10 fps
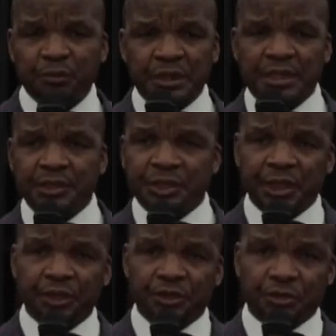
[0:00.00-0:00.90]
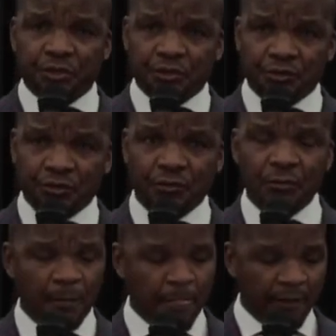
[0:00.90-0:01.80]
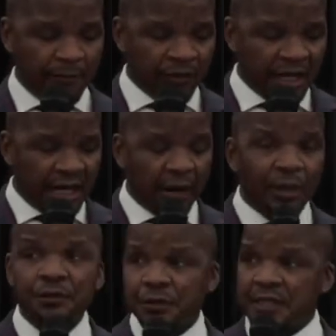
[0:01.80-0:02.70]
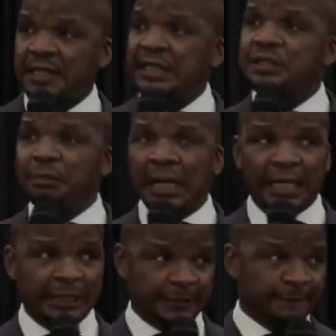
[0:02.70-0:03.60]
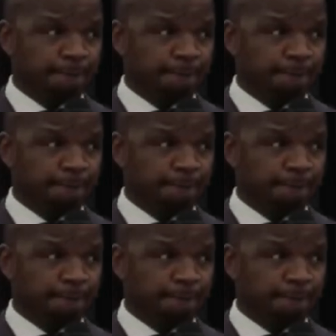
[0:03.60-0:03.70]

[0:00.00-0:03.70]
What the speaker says: message into two. I want to start by